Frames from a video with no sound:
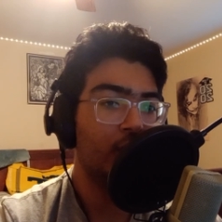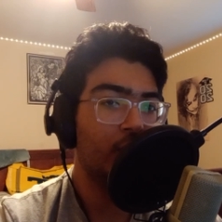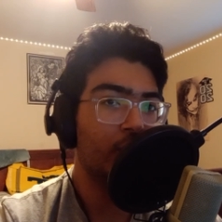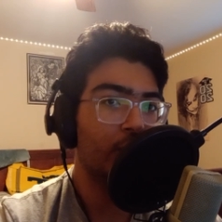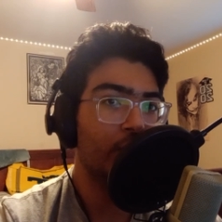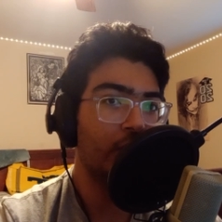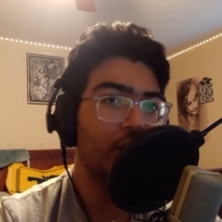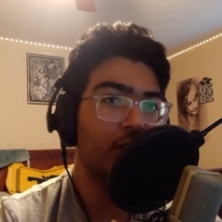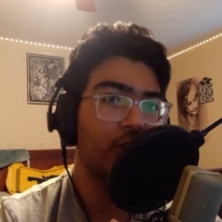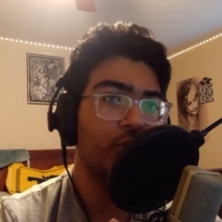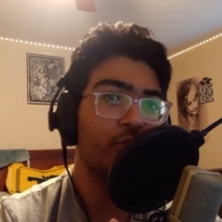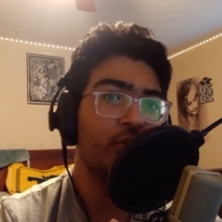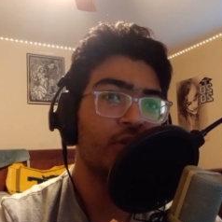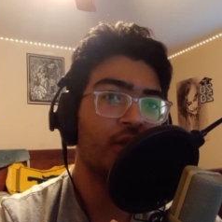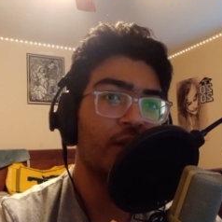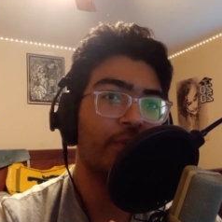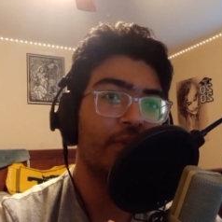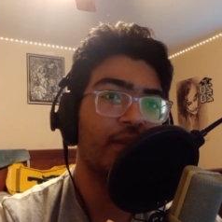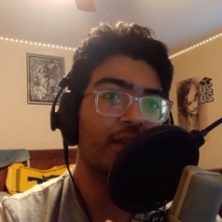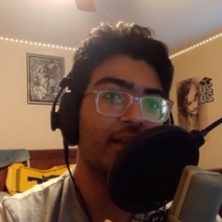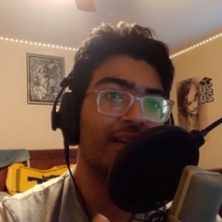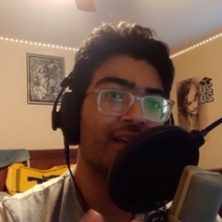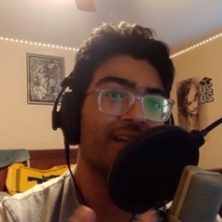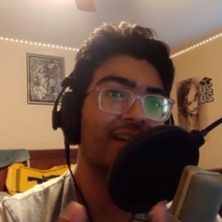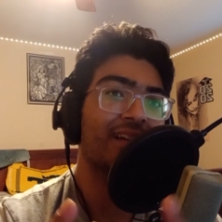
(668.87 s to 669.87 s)
We could do
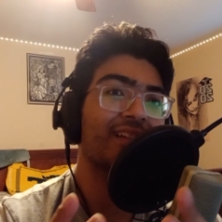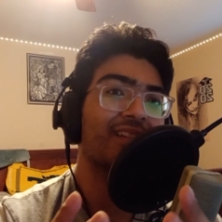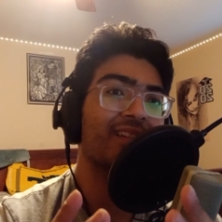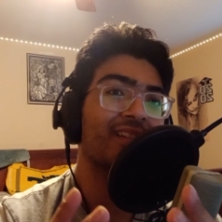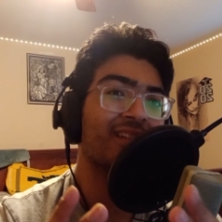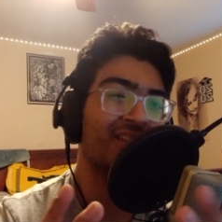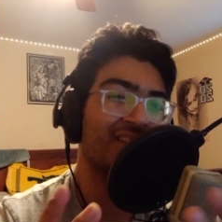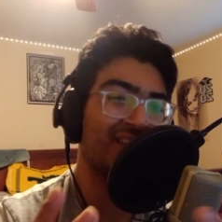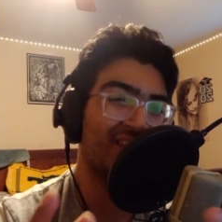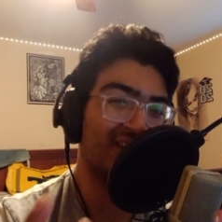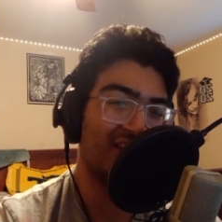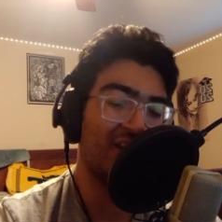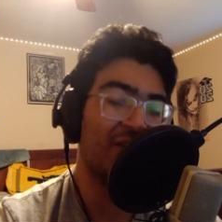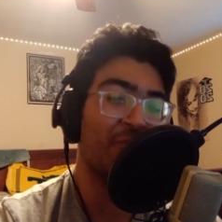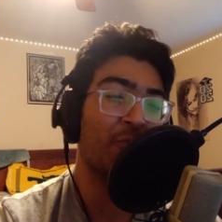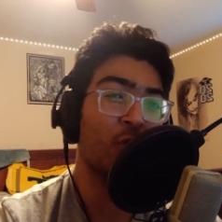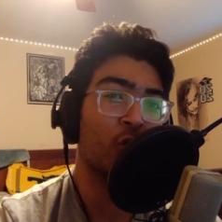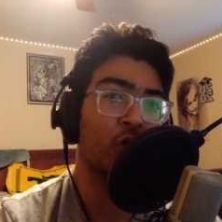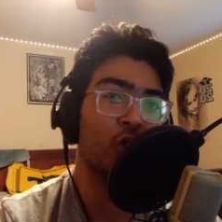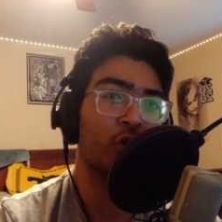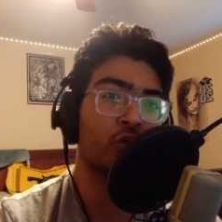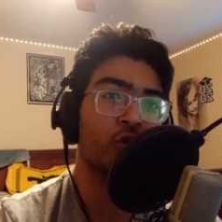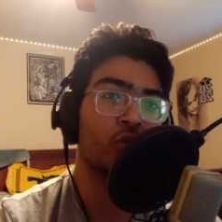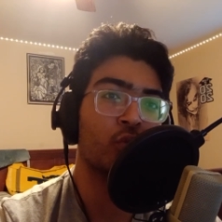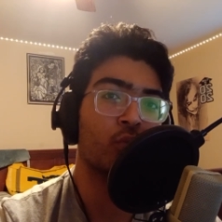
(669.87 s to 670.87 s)
something
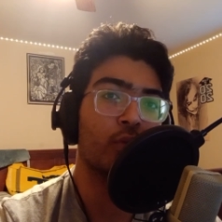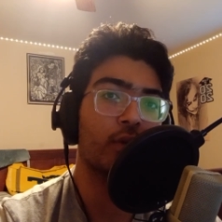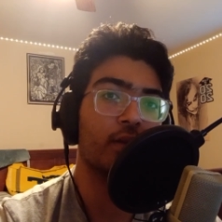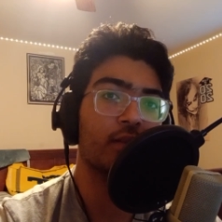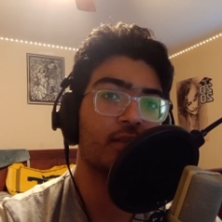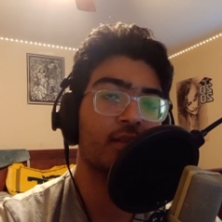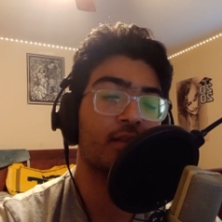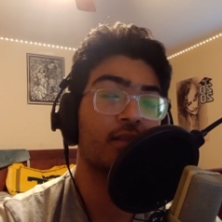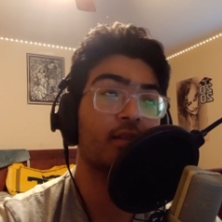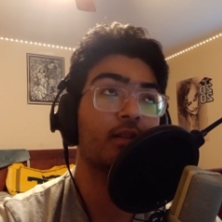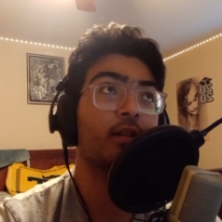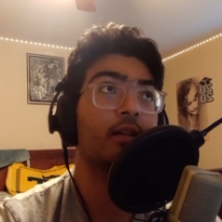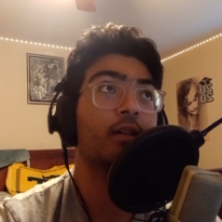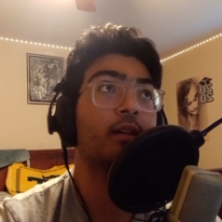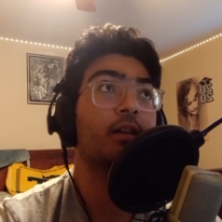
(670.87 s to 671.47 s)
similar to it.